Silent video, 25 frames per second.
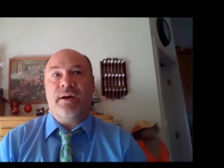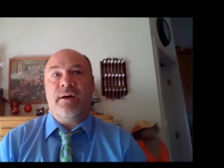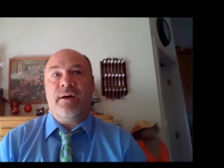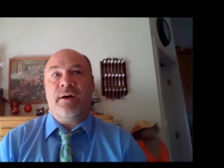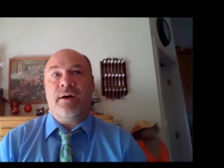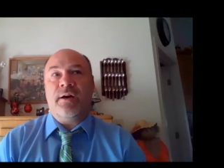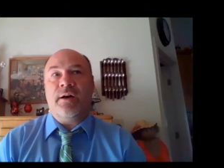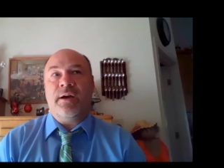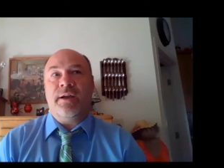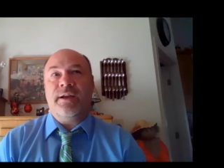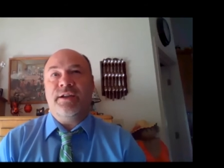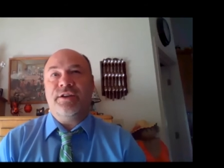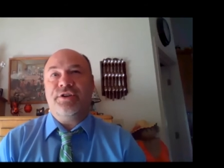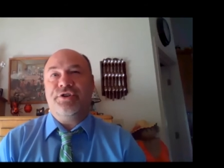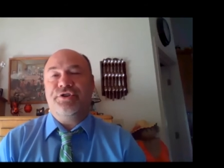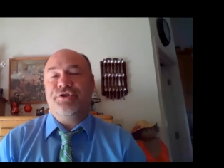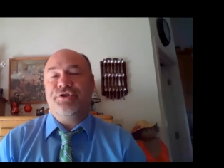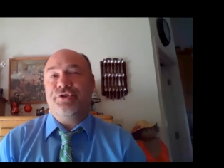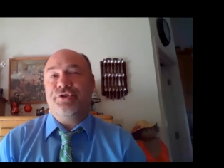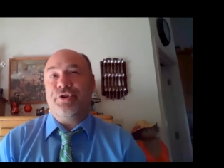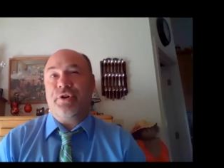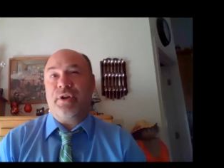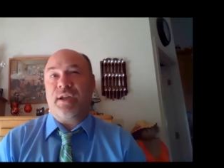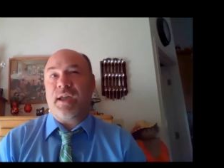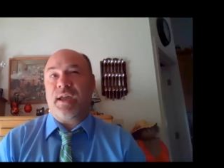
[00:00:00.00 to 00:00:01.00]
Uh, it
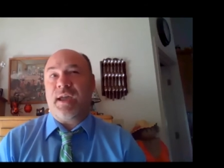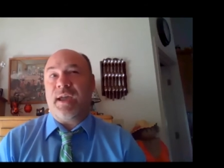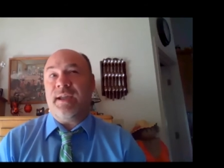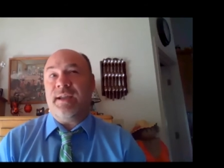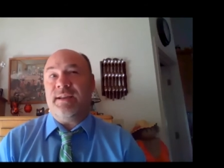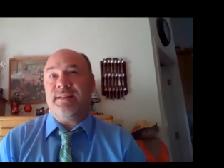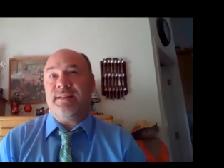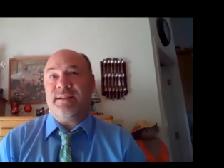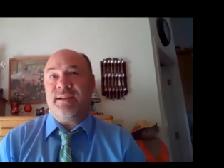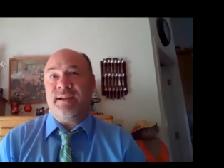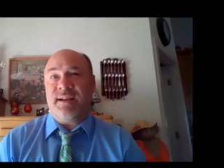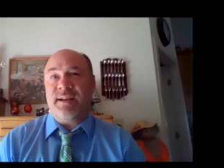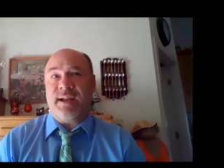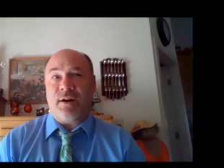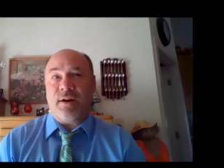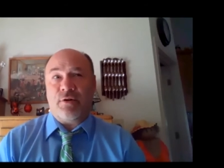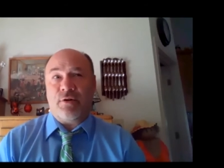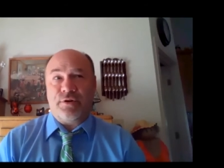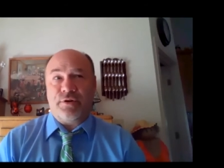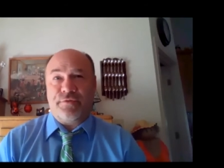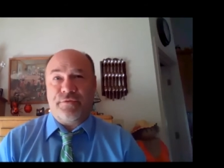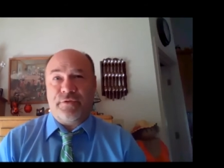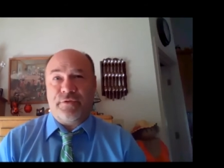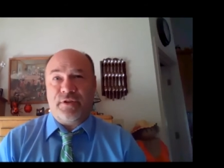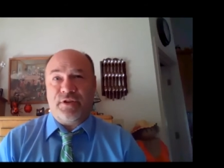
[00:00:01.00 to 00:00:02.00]
took 18
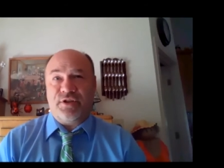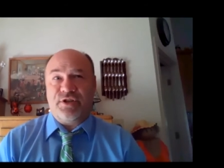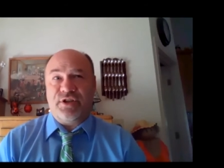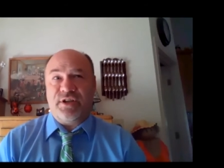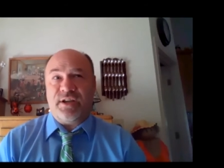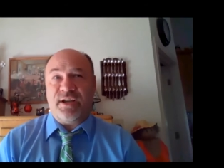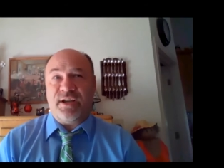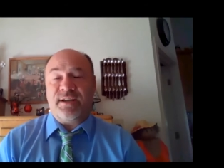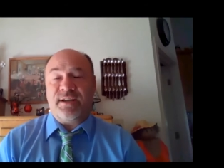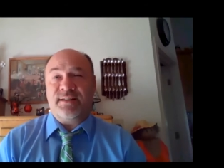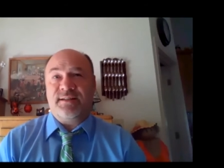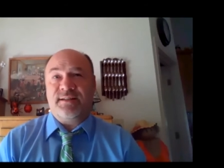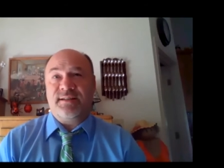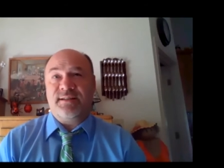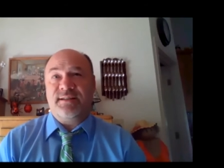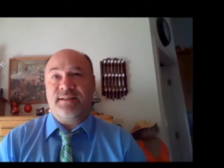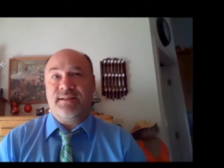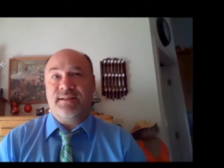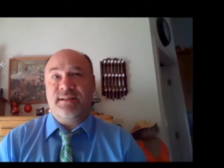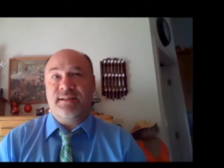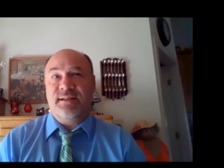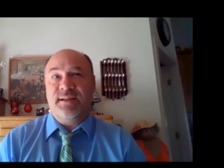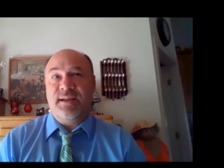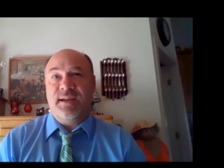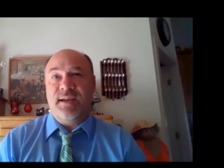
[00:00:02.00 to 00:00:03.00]
hours for the
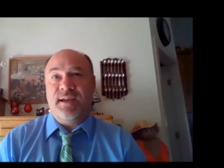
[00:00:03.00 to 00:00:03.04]
chest.